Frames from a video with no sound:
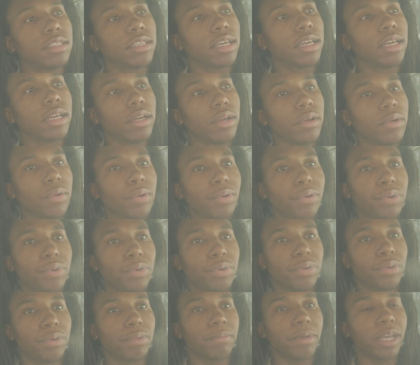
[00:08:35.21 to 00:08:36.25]
thing,
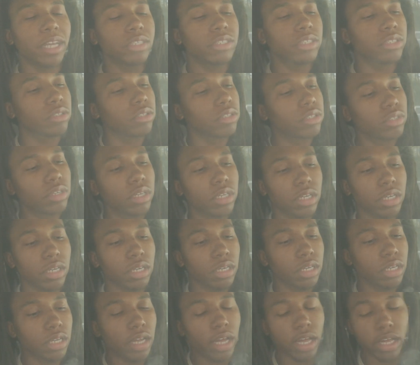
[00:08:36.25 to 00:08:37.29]
make sure you're in a
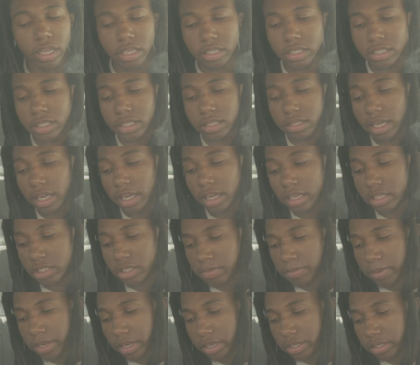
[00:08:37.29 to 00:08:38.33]
good
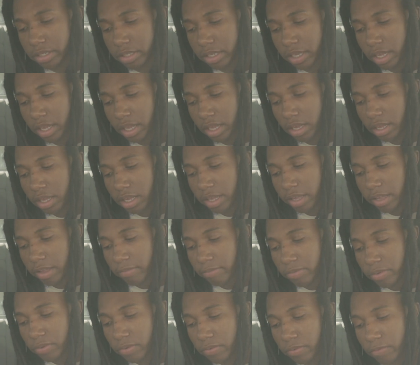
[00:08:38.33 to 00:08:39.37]
headspace.
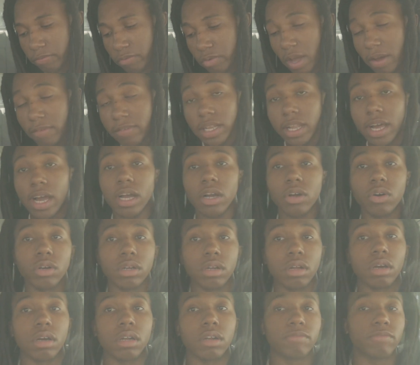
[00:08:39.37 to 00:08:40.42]
If you have a lot
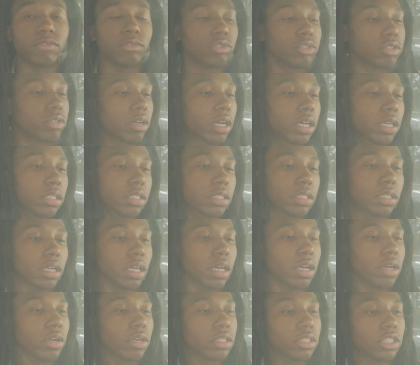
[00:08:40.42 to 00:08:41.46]
going on, if you're stressed,
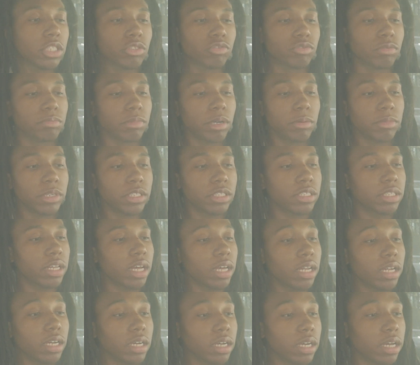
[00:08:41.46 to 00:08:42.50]
just remember to
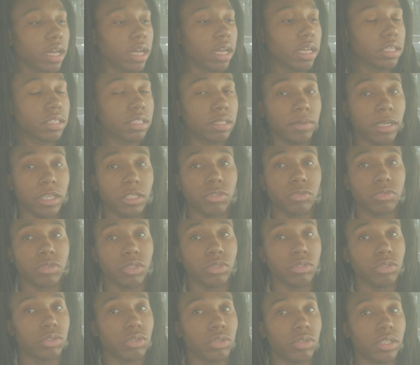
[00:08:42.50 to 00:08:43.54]
stay in a good headspace when
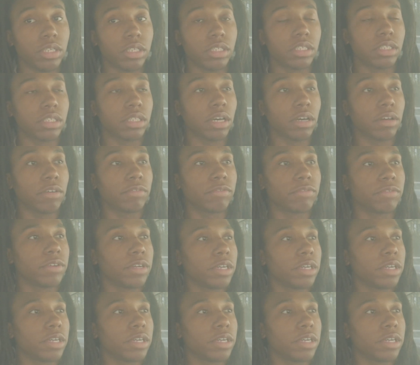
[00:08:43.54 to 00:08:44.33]
you're doing this stuff.